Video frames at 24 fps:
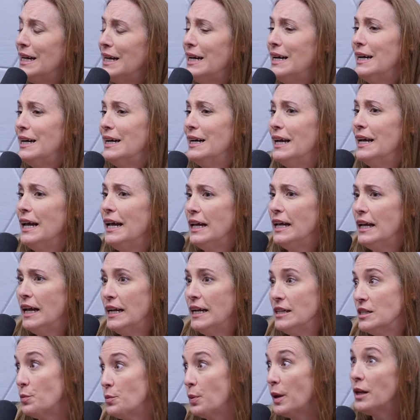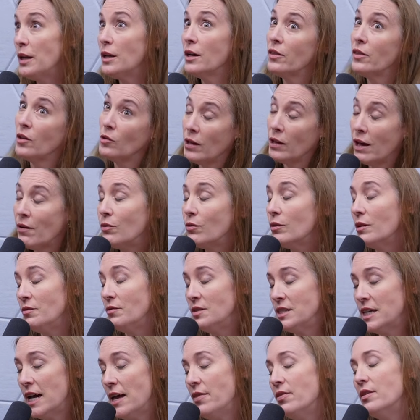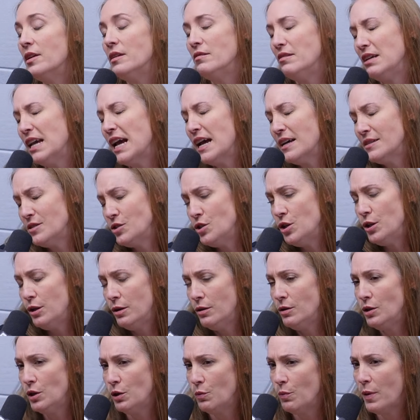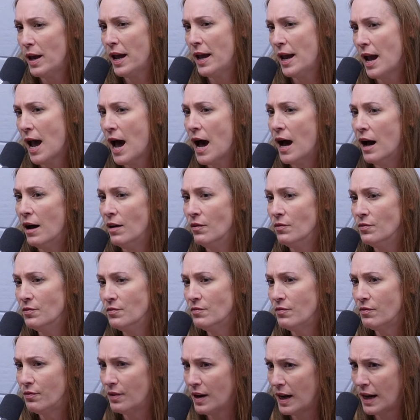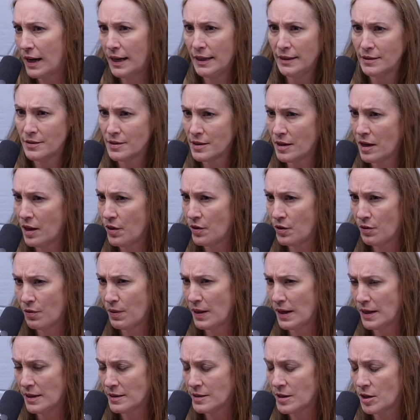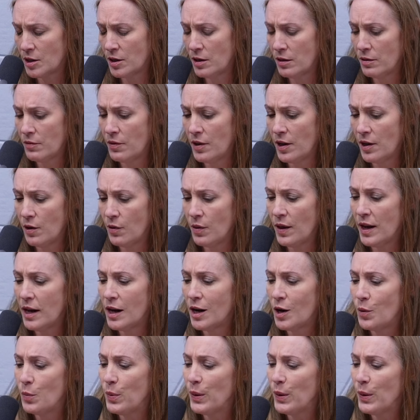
Uh, and, and, depending on the level of debt, then yes, you, you may have fines and other things that are that are there.